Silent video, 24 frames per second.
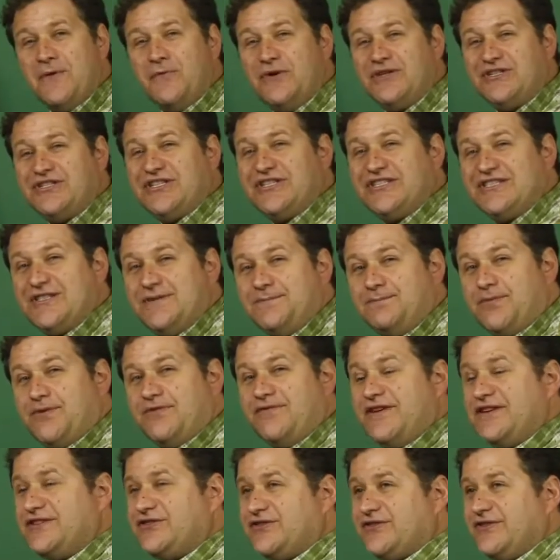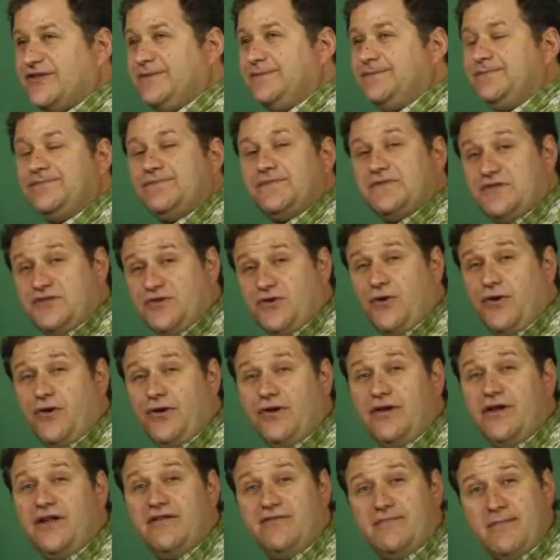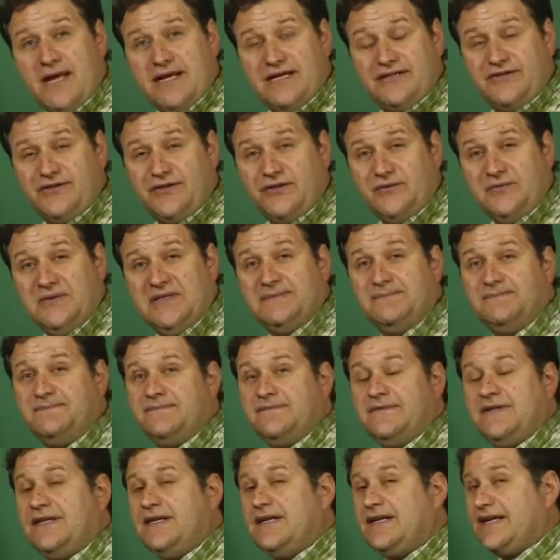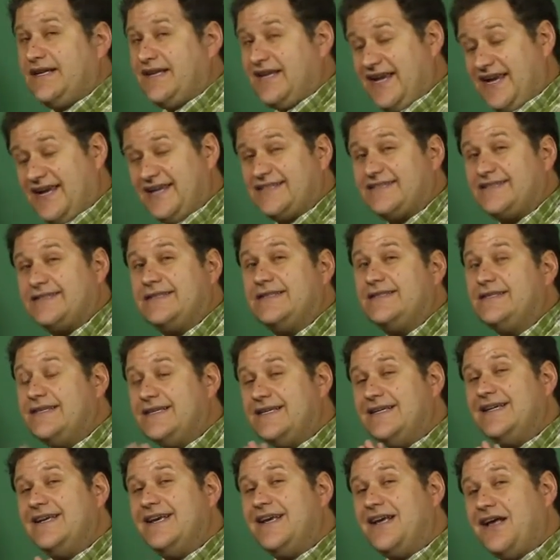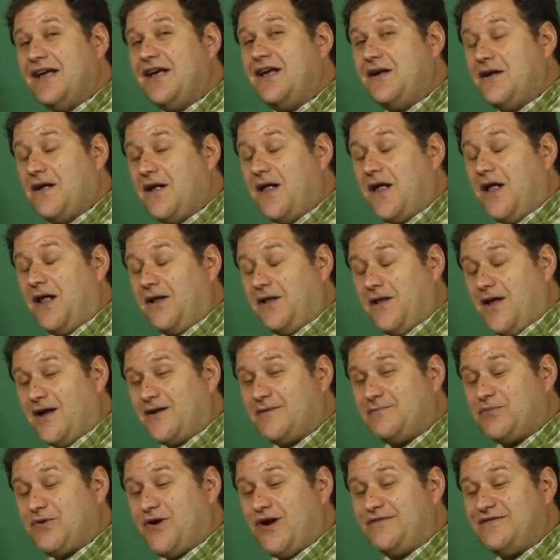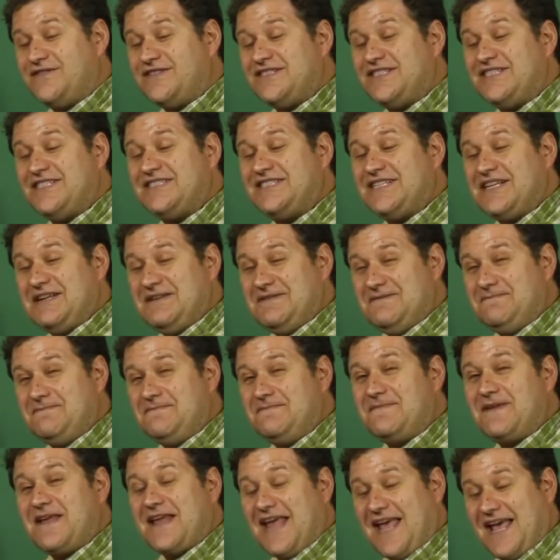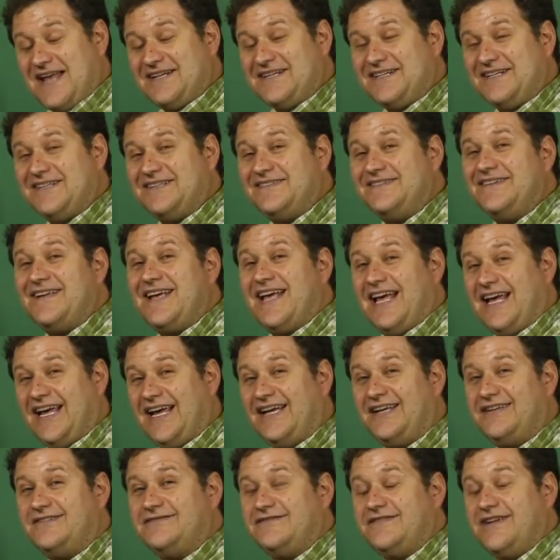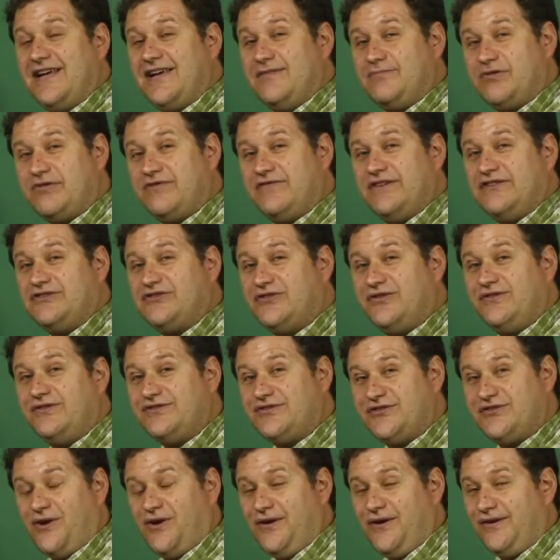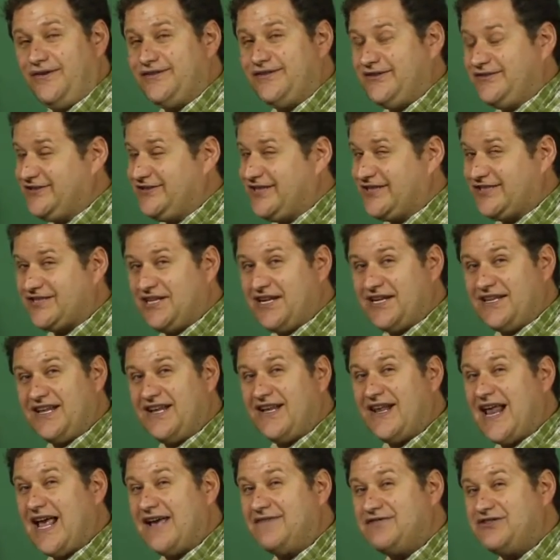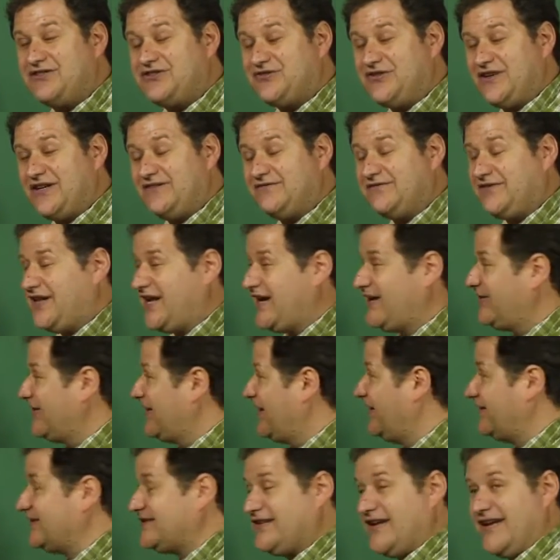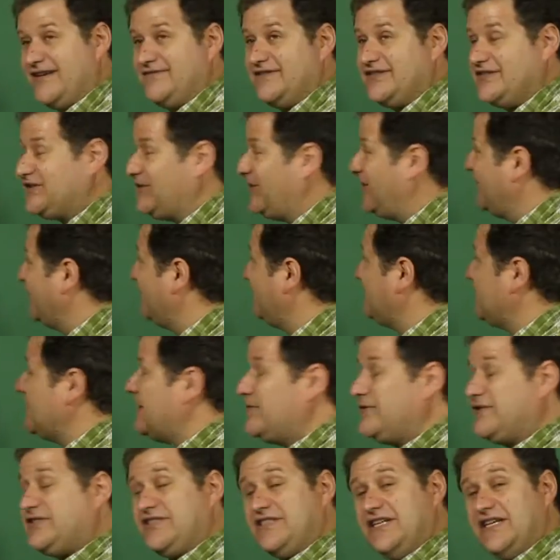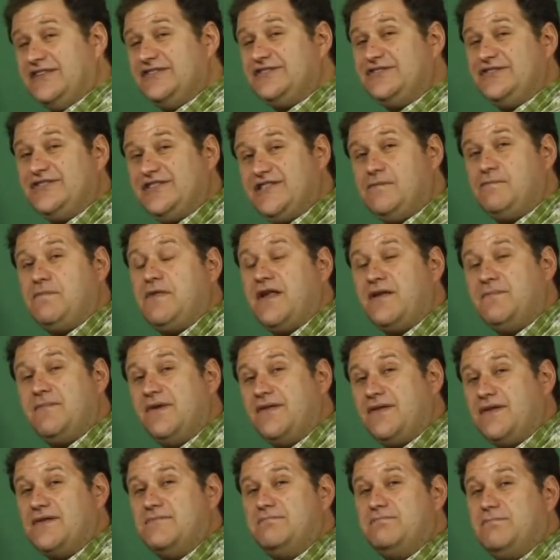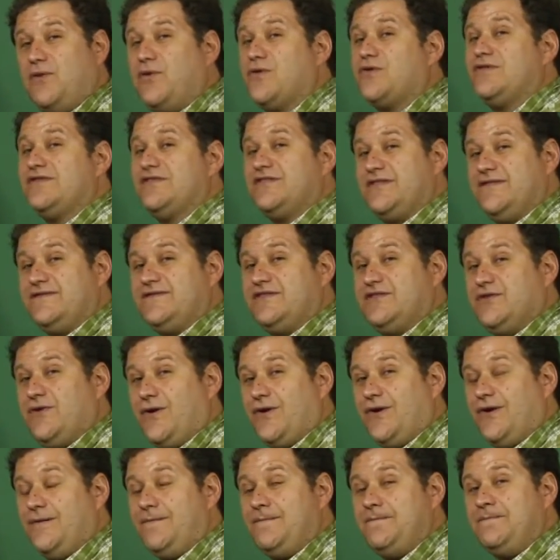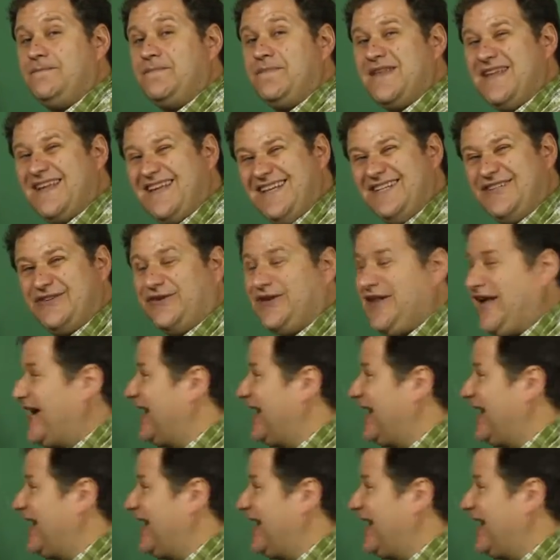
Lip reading: which is the provincial soil of Manitoba. Yes, a lot of provinces in Canada have a provincial soil. So just like they have a tree and flower, they also have a soil, which tells you something about the importance of soil in our